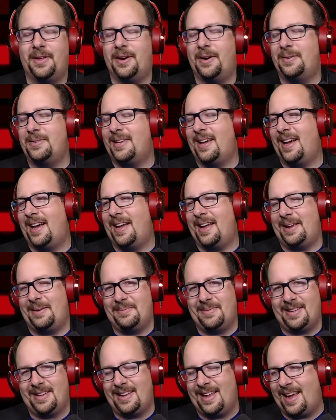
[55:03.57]
No
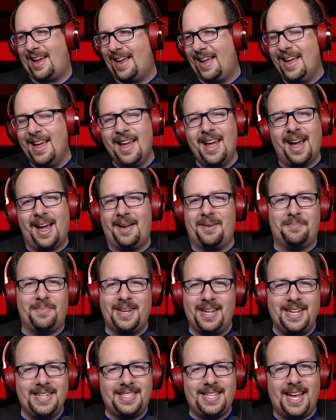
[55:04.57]
Time to Die.
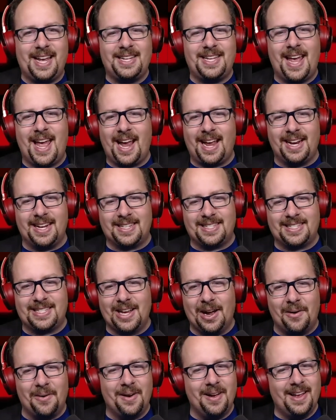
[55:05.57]
But he's the antagonist,
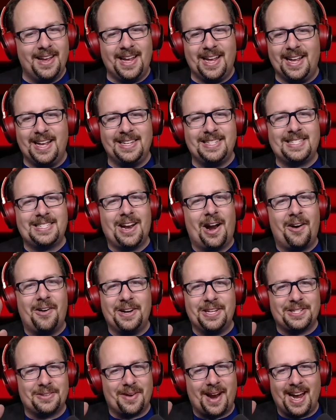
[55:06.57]
so his star
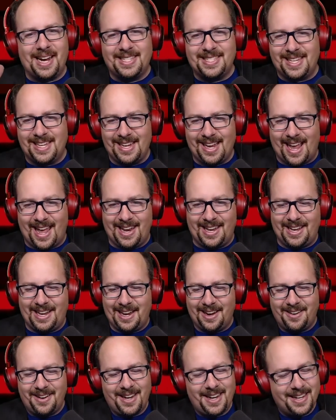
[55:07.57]
is rising, and
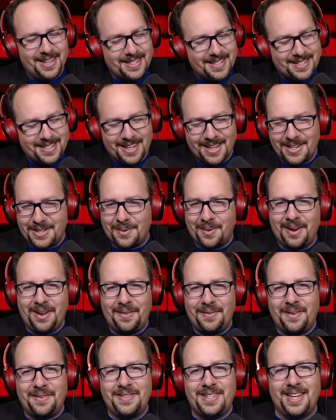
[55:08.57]
here he is in
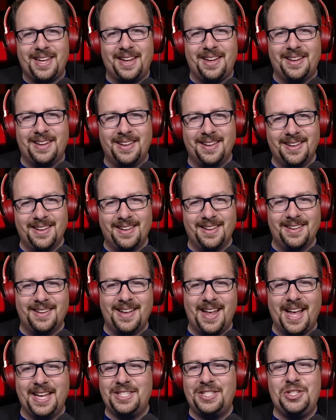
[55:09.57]
2015
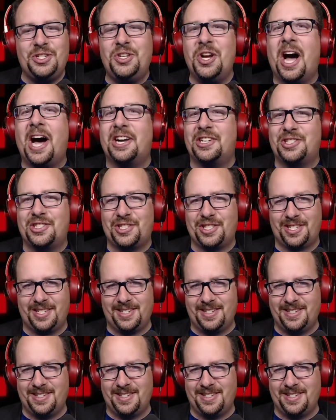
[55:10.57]
as Josh.